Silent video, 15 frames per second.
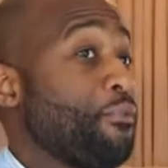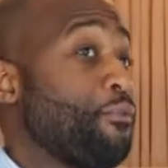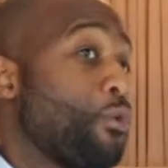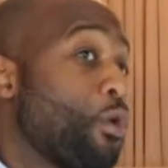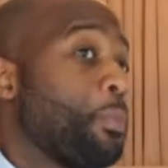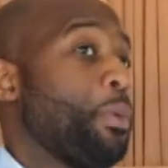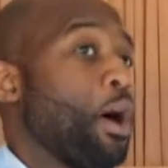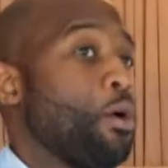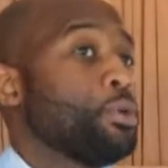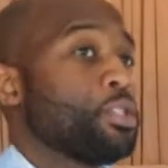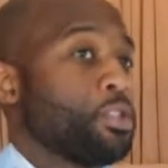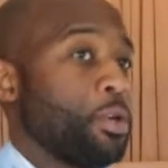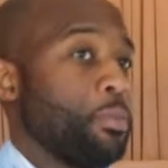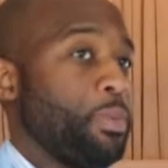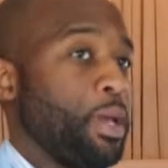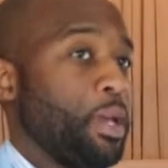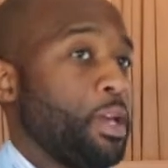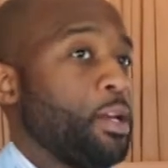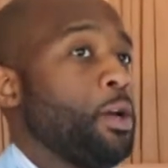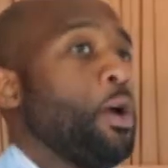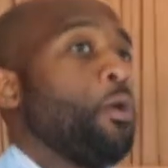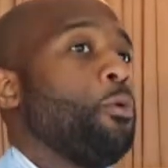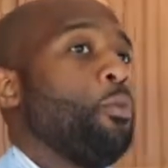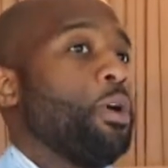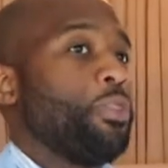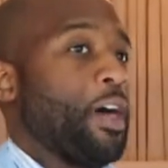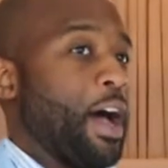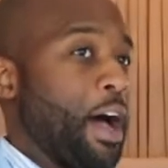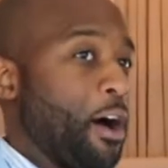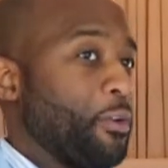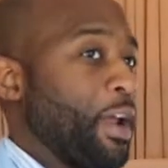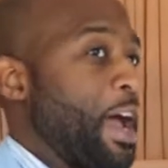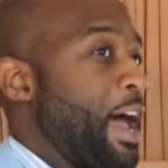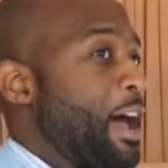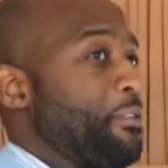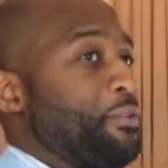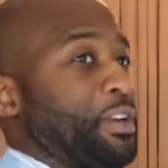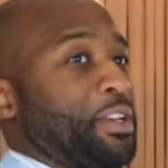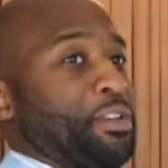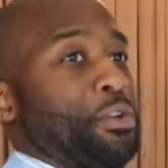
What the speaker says: 4-poster bed without having,